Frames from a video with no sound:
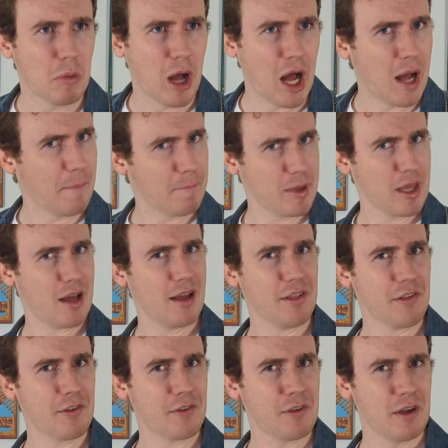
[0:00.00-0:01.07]

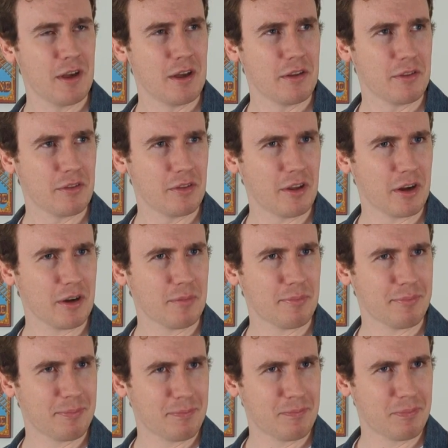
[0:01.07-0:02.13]
ambiance, they're
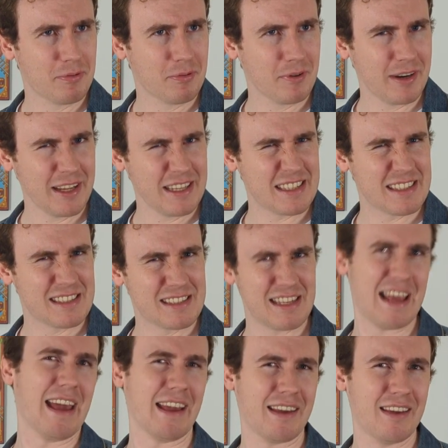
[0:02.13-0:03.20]
pretty
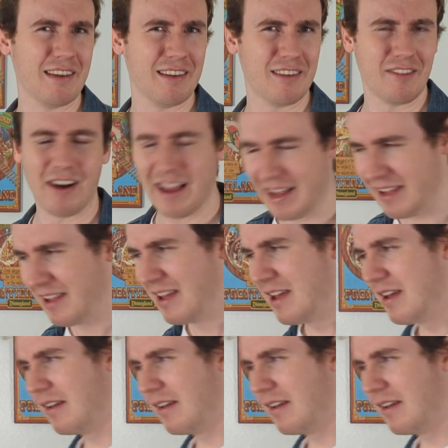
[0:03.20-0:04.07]
sick, right?